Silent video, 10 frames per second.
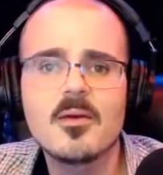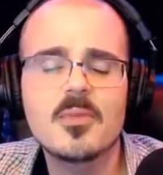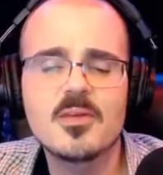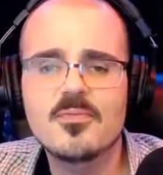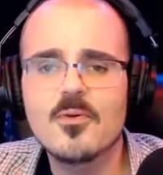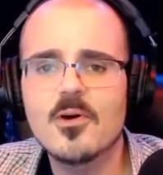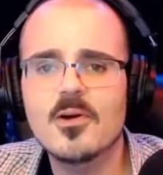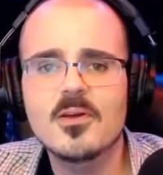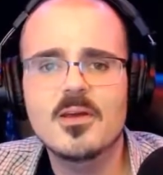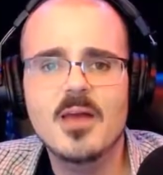
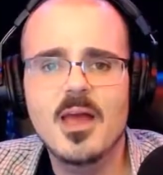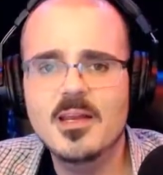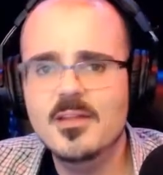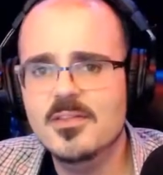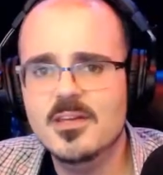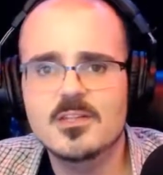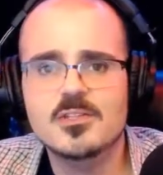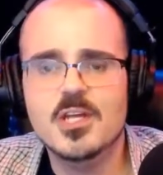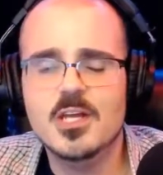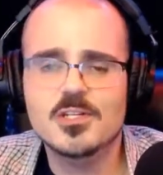before anything can
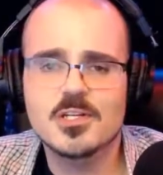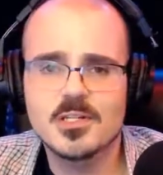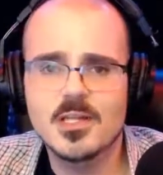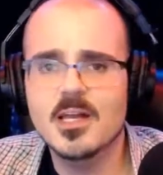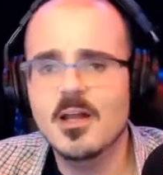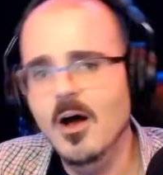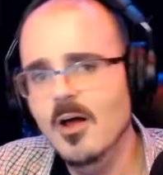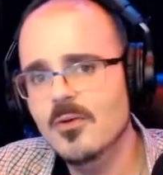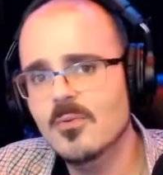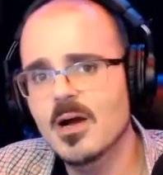change online.
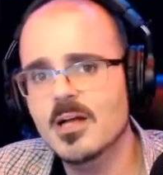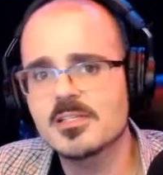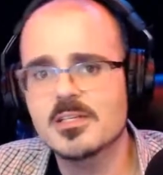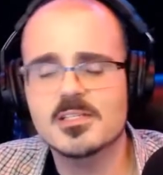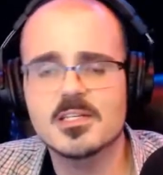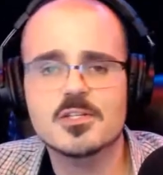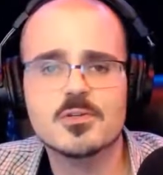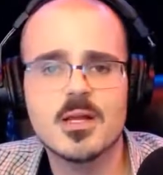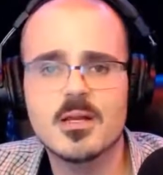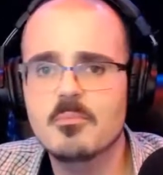Otherwise, it's like trying to